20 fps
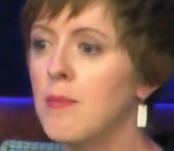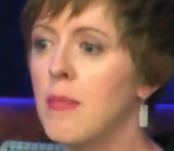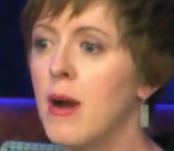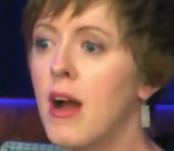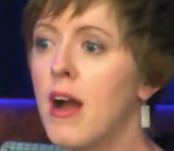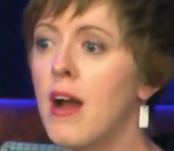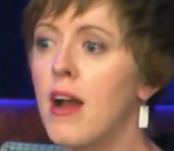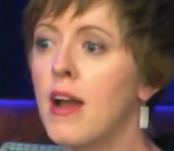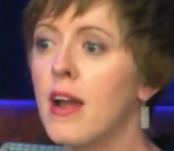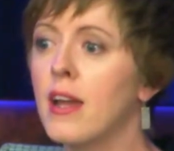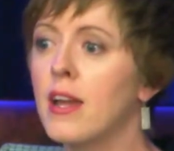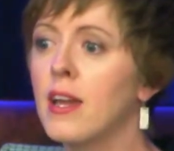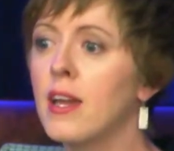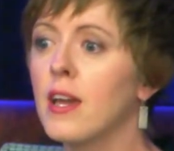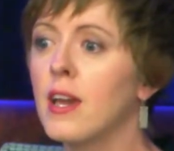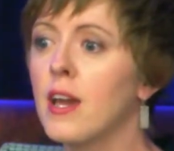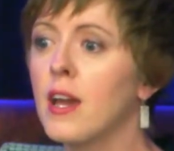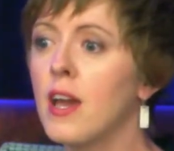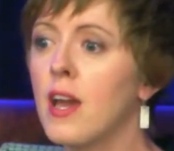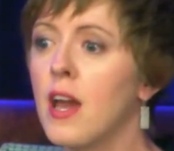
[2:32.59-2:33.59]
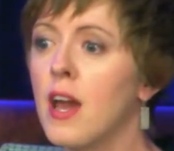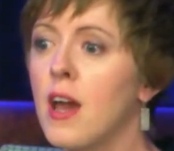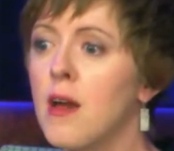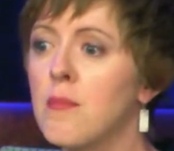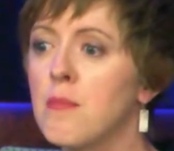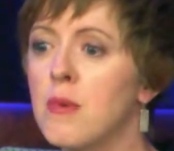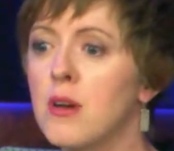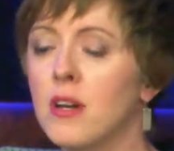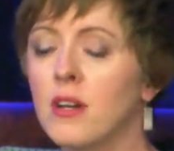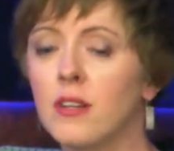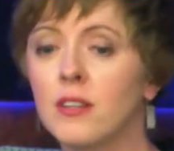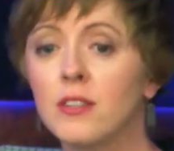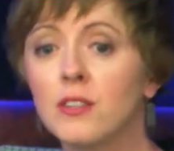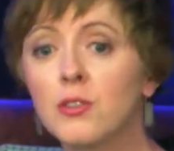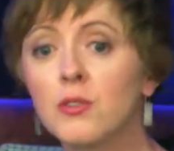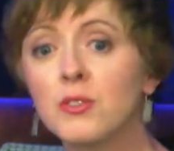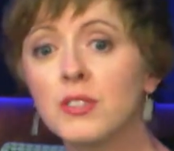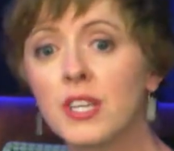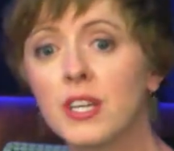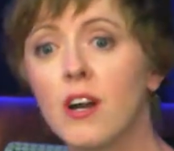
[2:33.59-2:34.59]
I am a
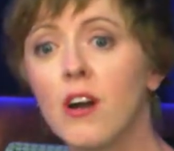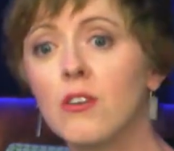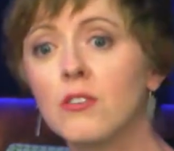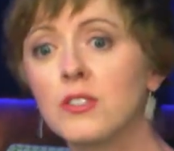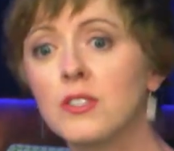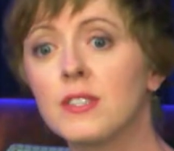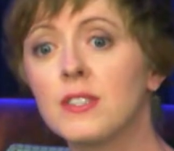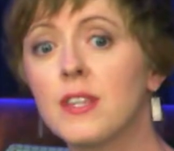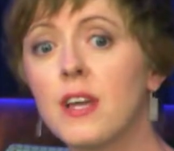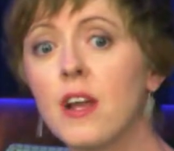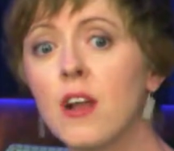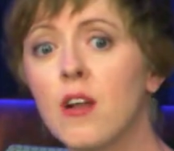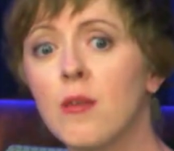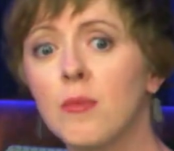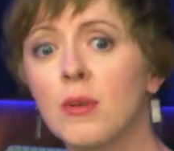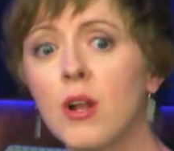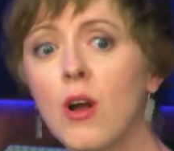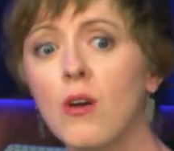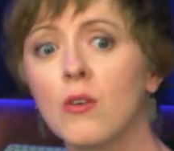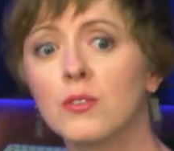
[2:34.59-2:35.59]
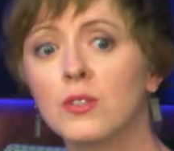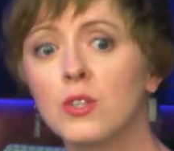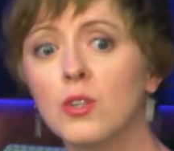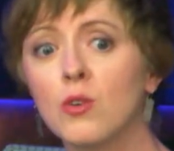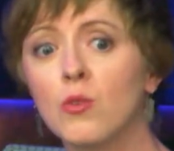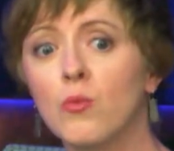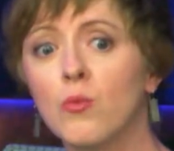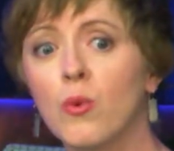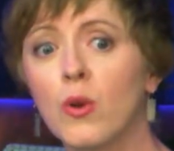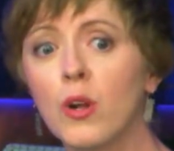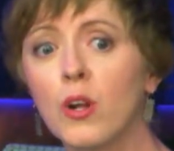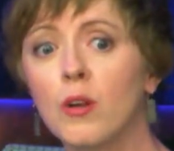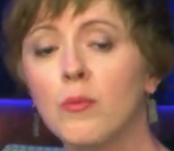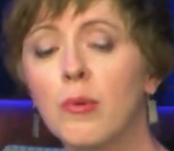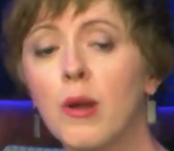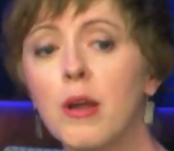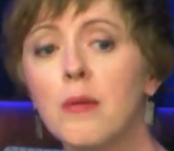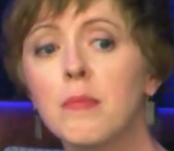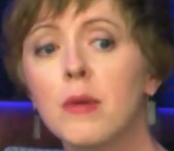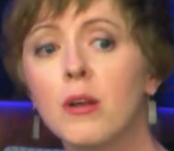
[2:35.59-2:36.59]
clinical psychologist there, but also work
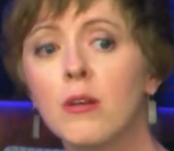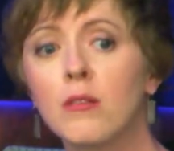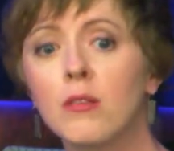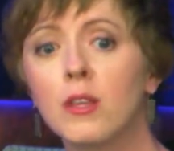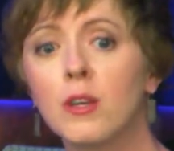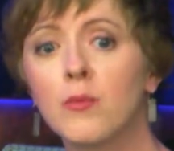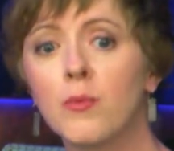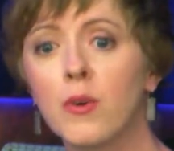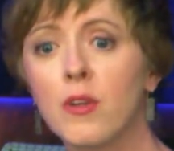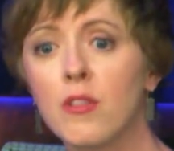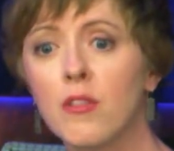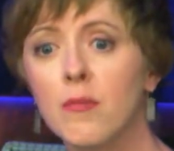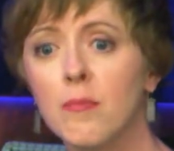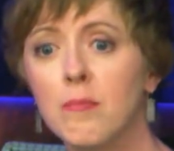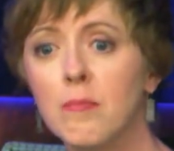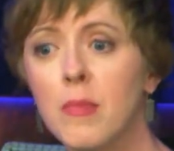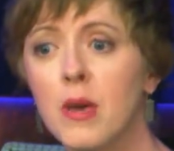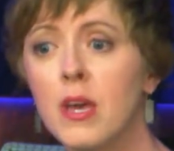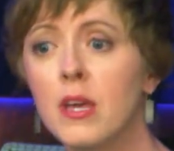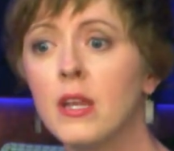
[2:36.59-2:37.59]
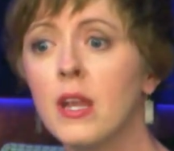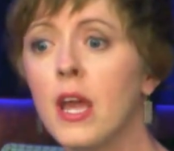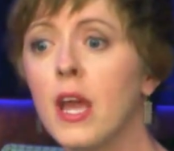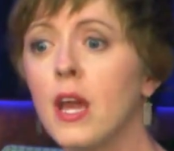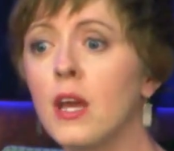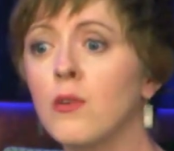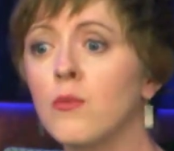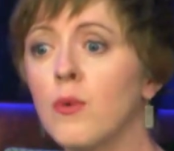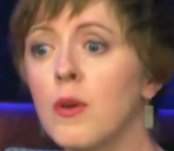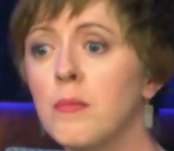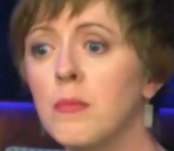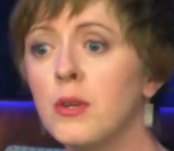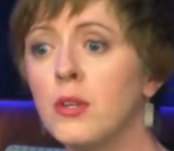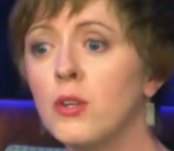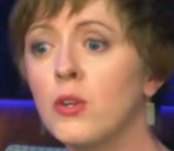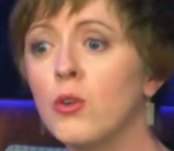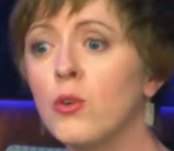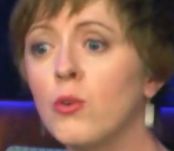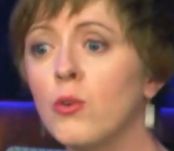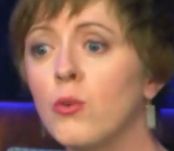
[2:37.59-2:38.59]
primarily with men and
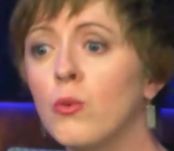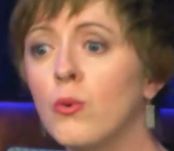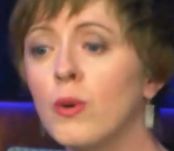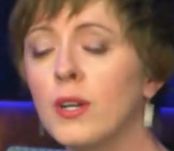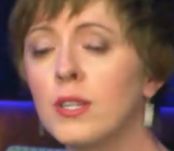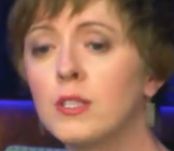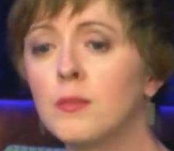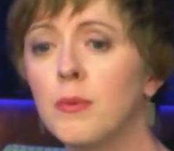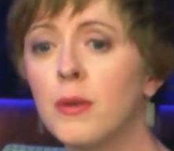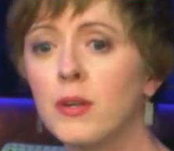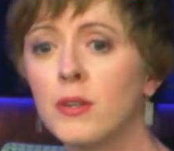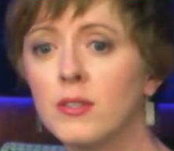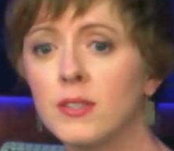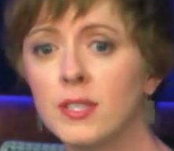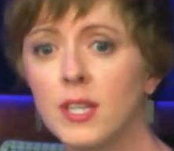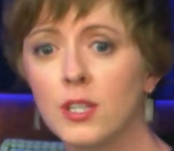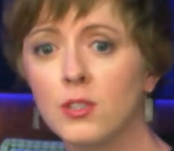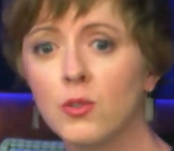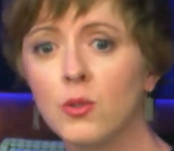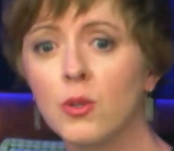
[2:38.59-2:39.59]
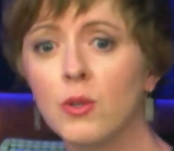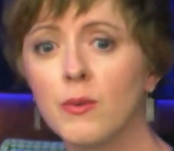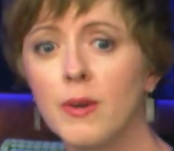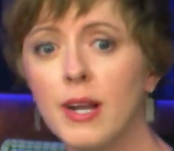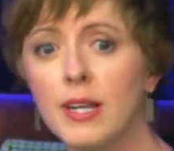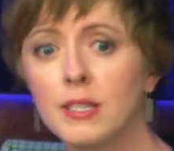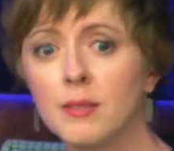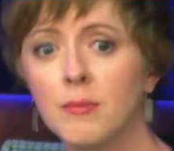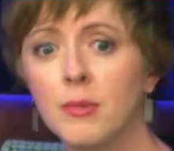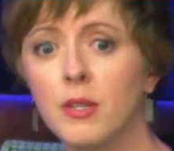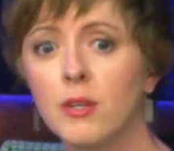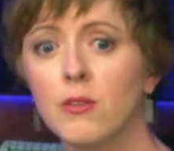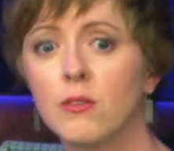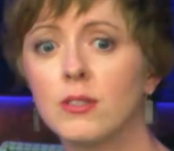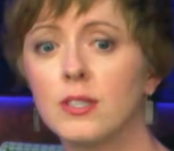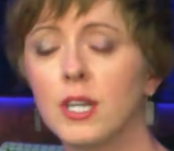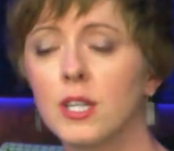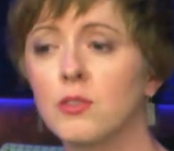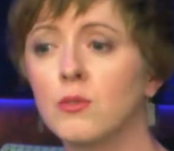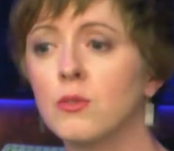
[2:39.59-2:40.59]
women who experience sexual harassment or
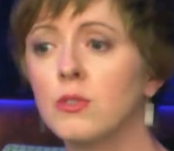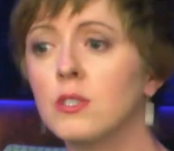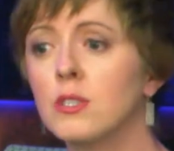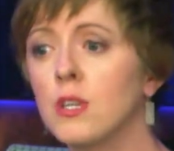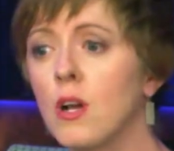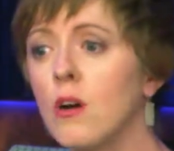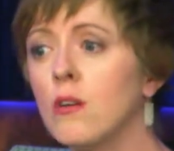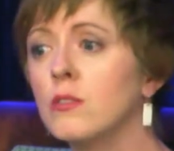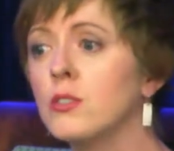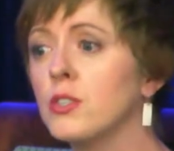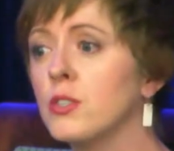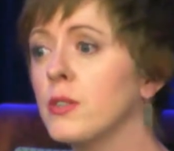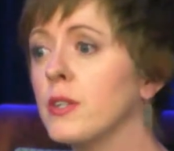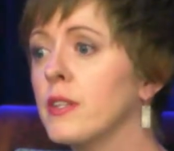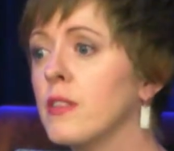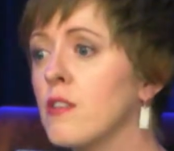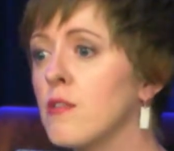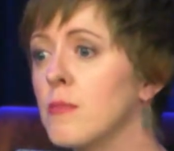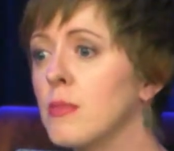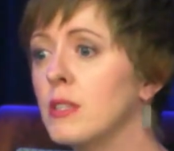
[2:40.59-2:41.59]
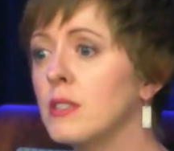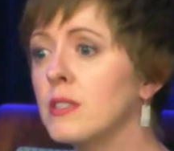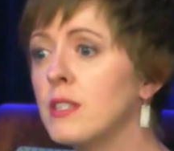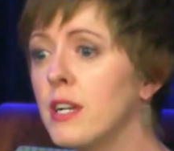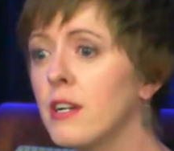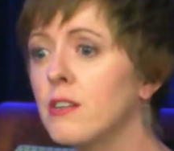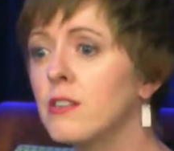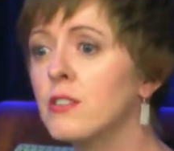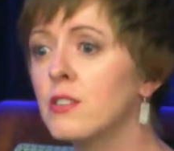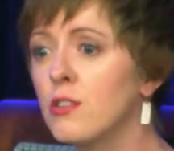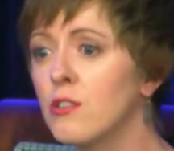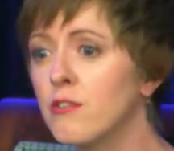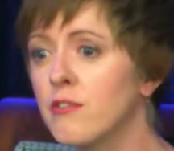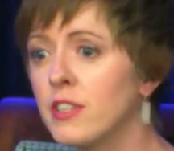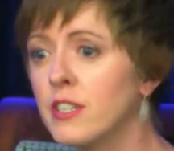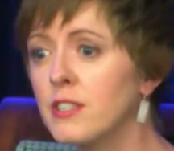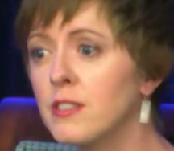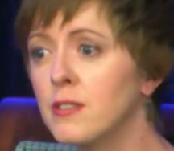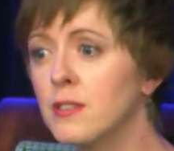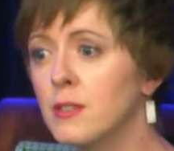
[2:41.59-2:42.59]
sexual assault during their military
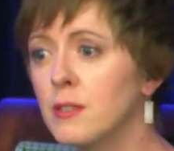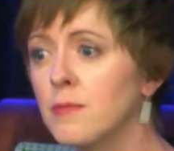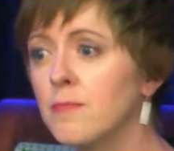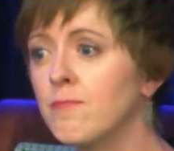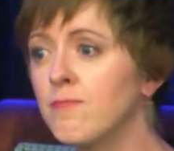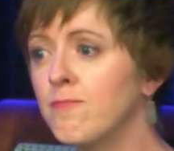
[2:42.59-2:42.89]
service.